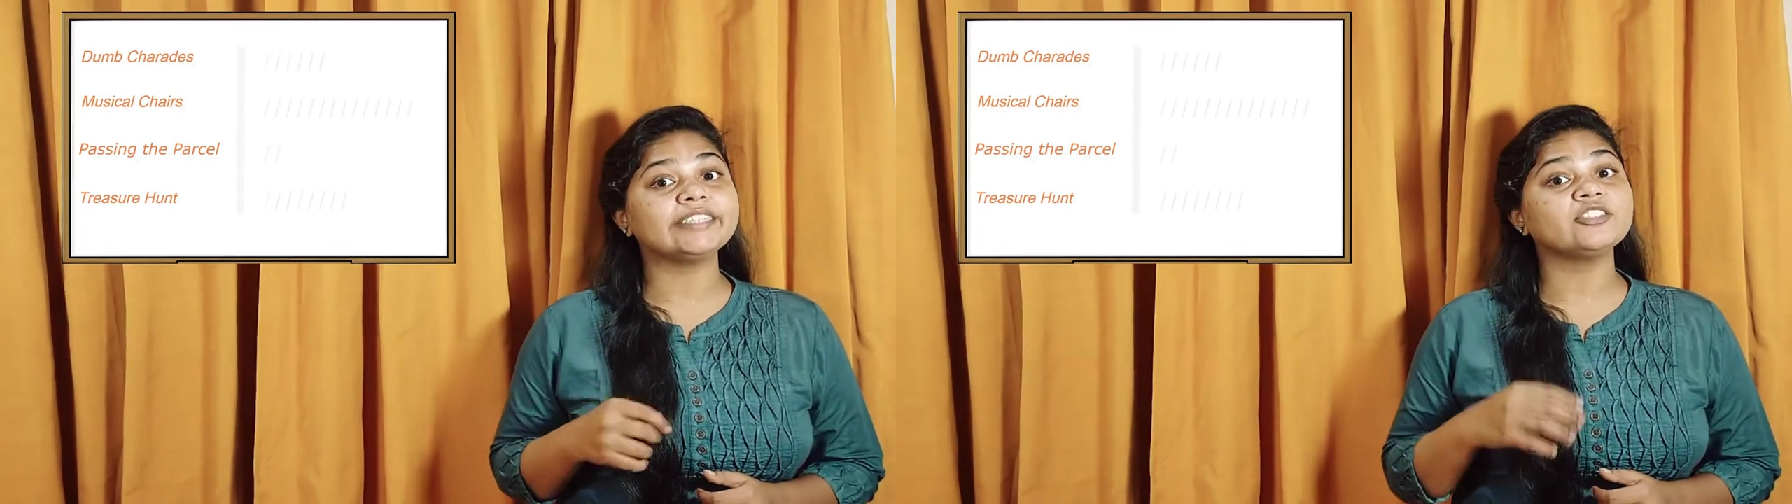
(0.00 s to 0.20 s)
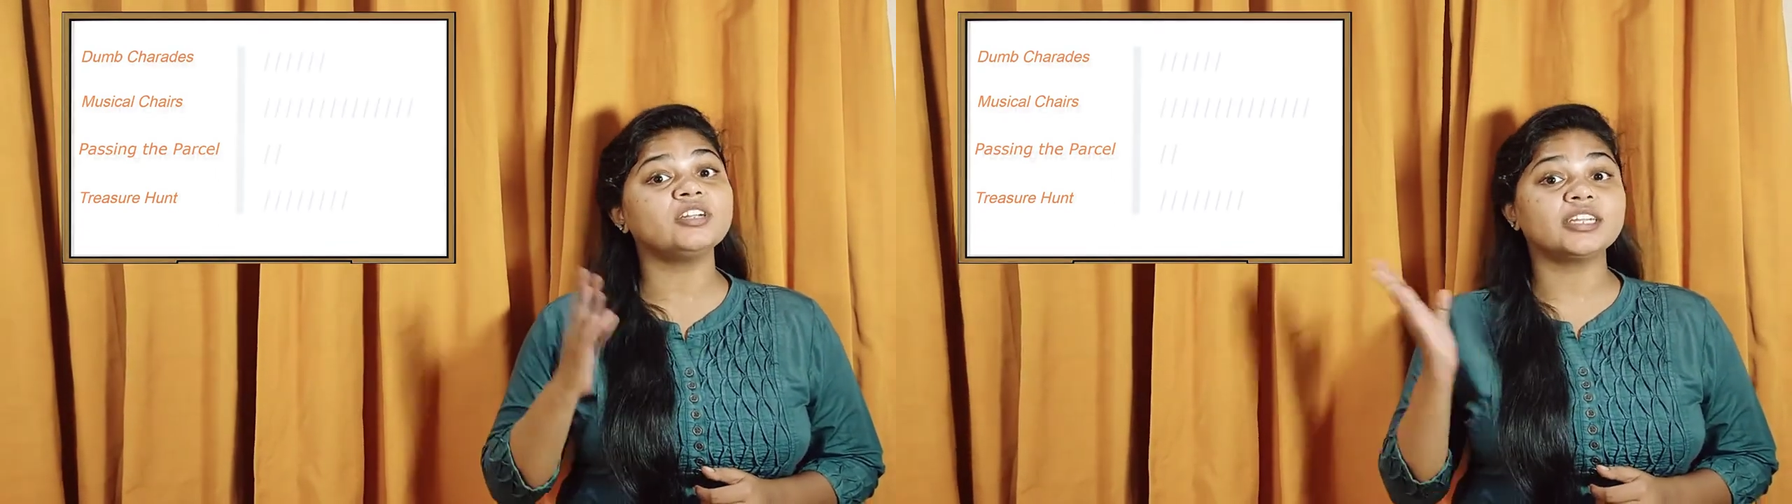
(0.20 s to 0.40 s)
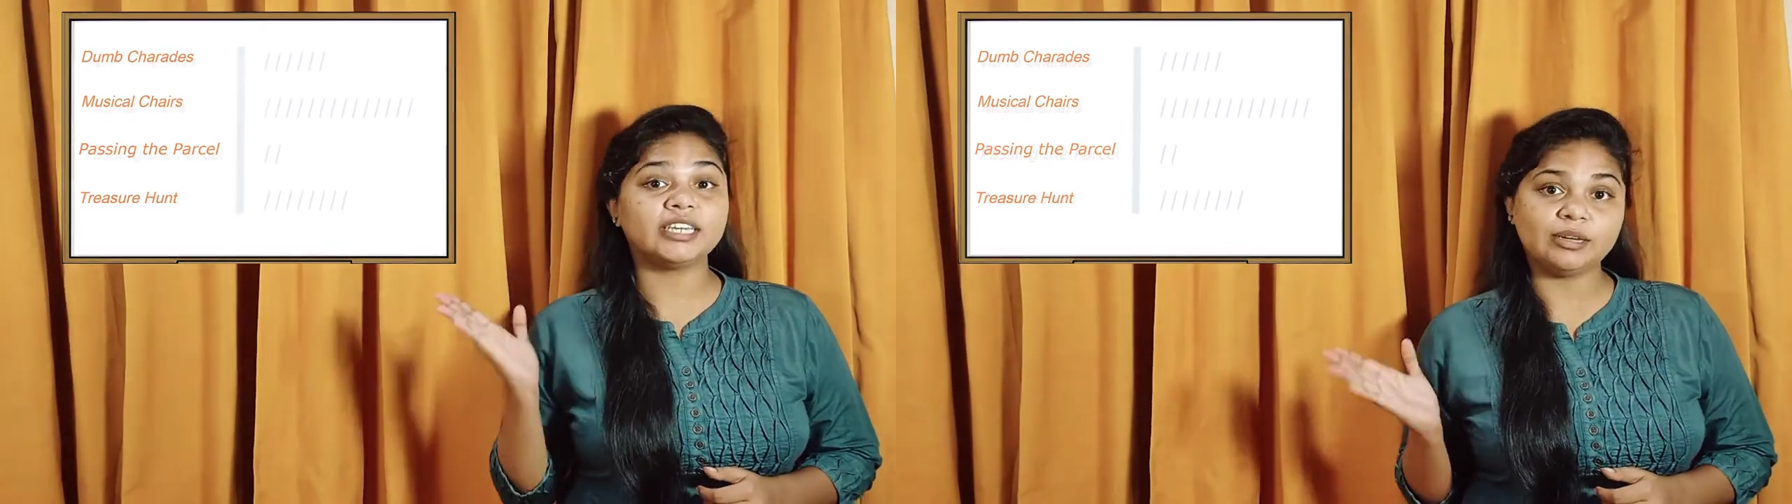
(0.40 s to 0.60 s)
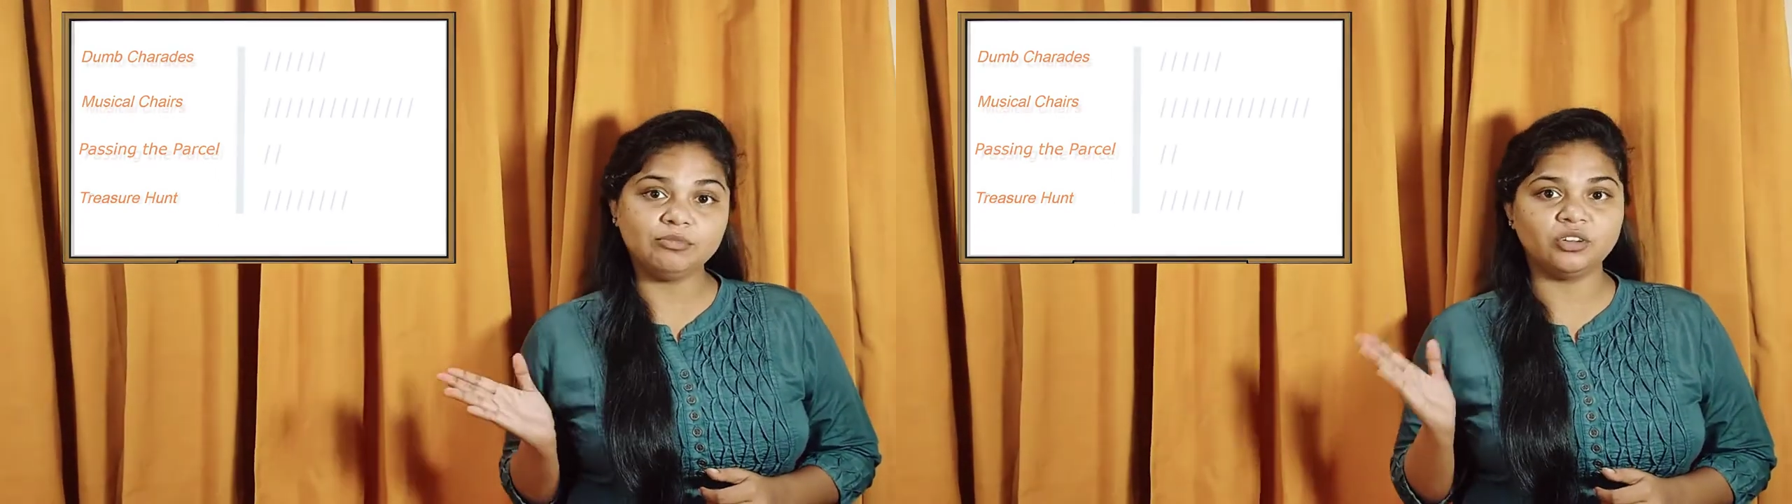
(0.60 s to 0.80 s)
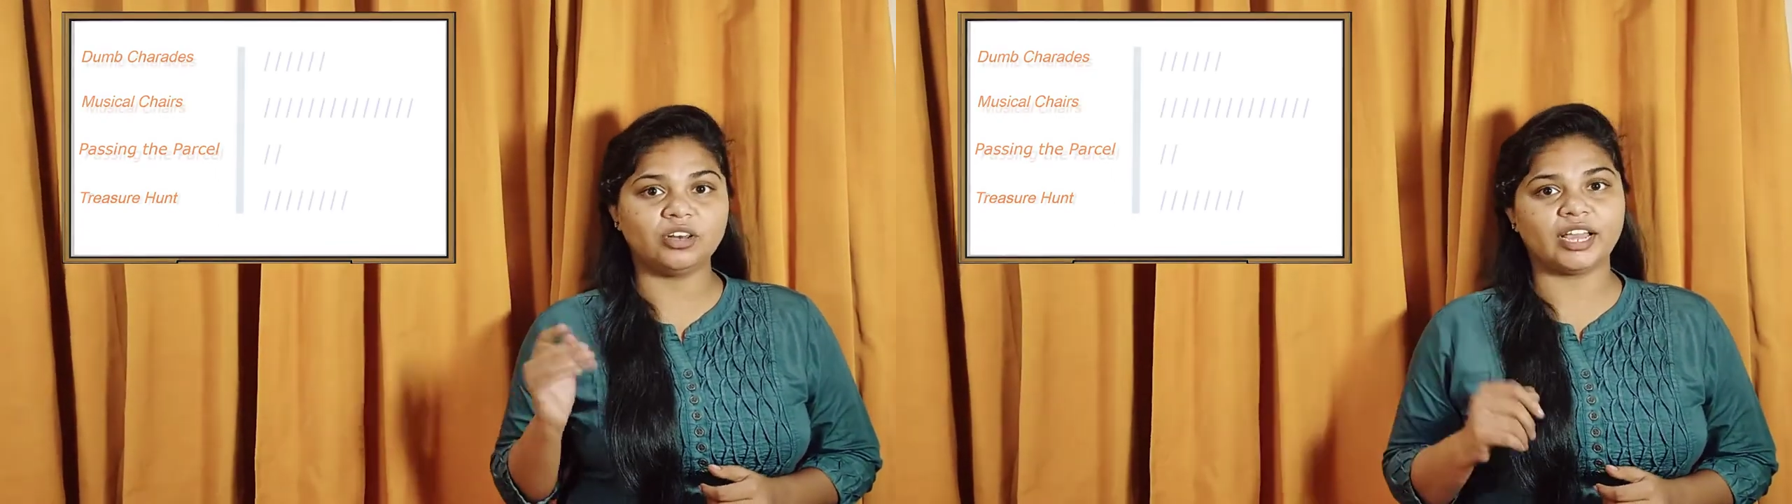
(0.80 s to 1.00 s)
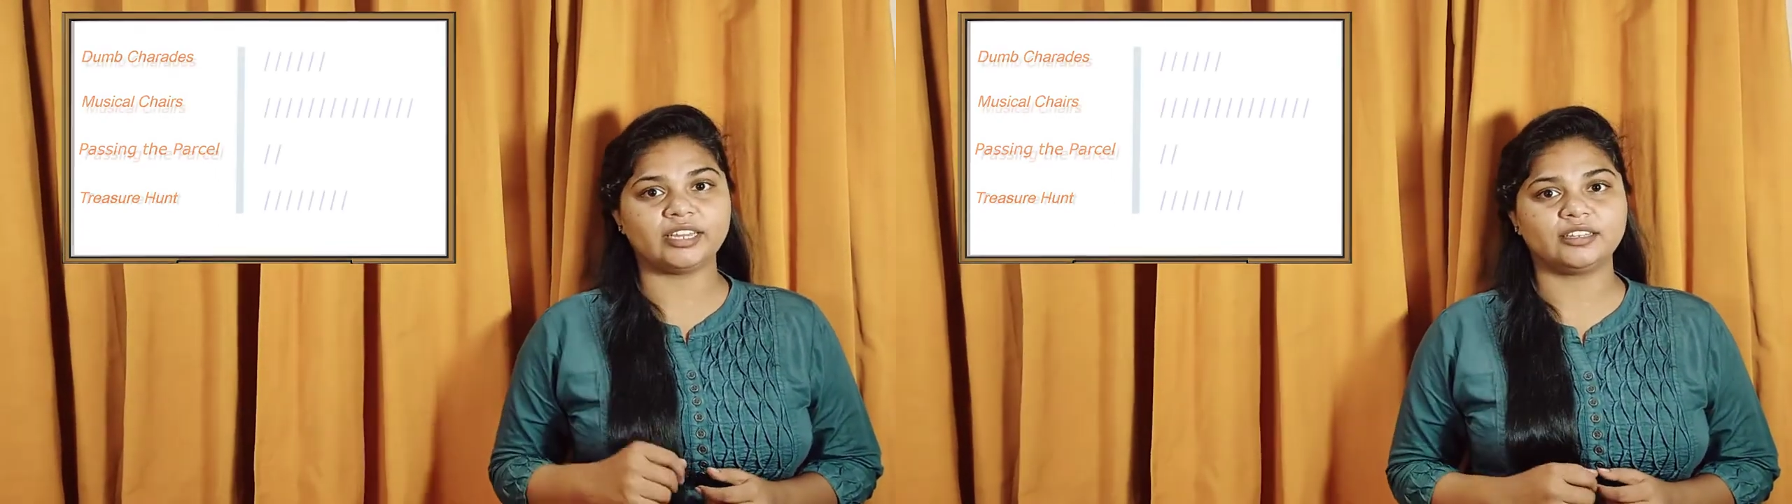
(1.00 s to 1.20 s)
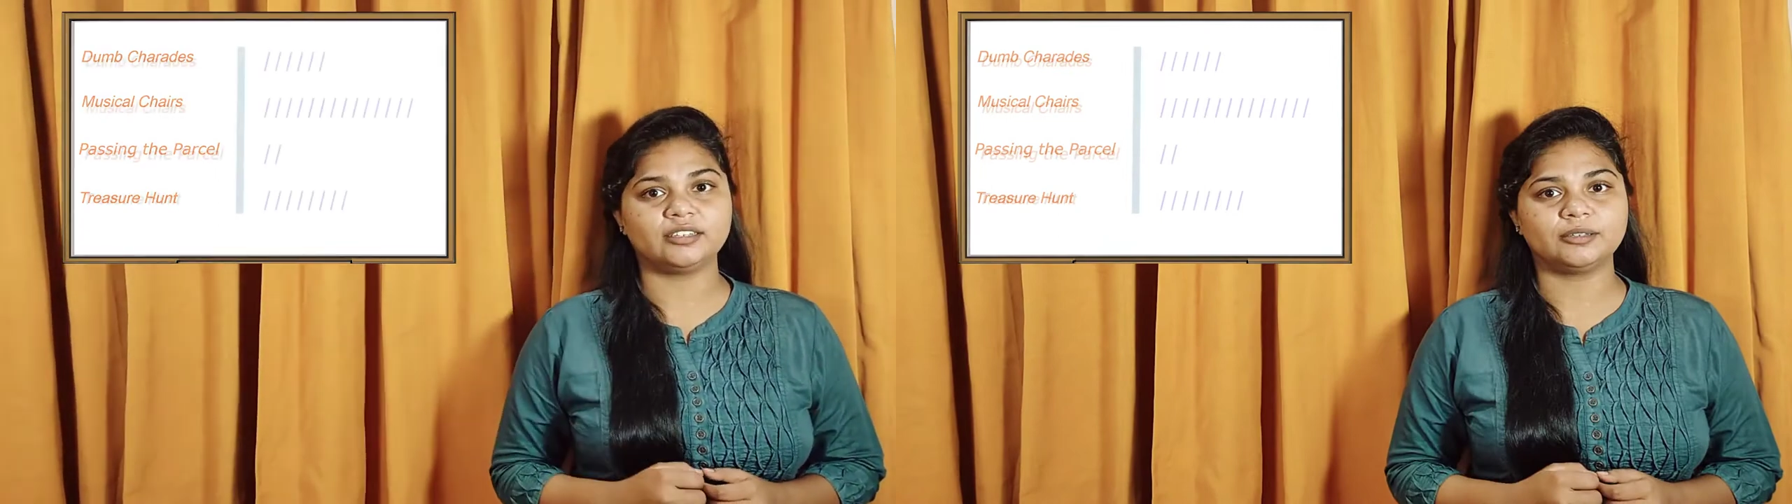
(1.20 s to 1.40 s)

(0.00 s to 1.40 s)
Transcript: to the game you like.